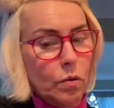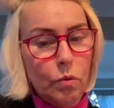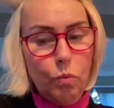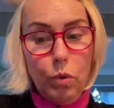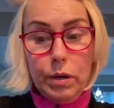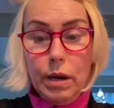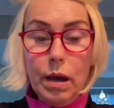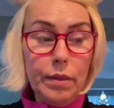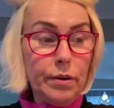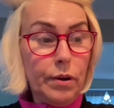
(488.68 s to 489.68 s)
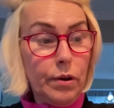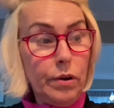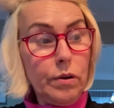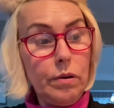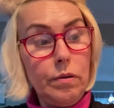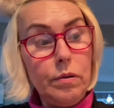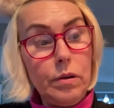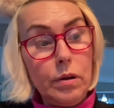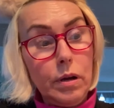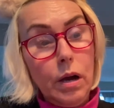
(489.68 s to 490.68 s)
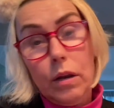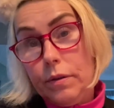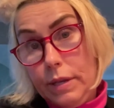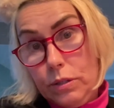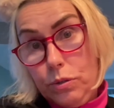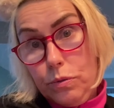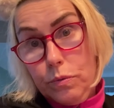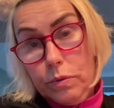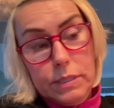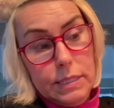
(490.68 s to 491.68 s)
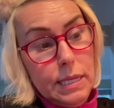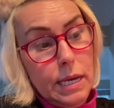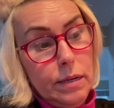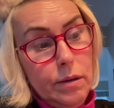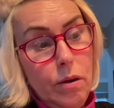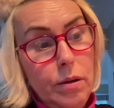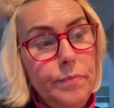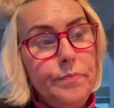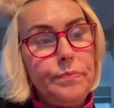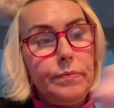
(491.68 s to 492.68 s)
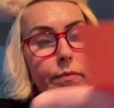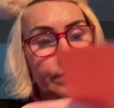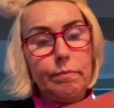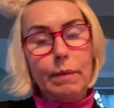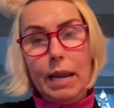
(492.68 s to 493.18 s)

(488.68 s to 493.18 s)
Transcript: one other color that you decided on. Mine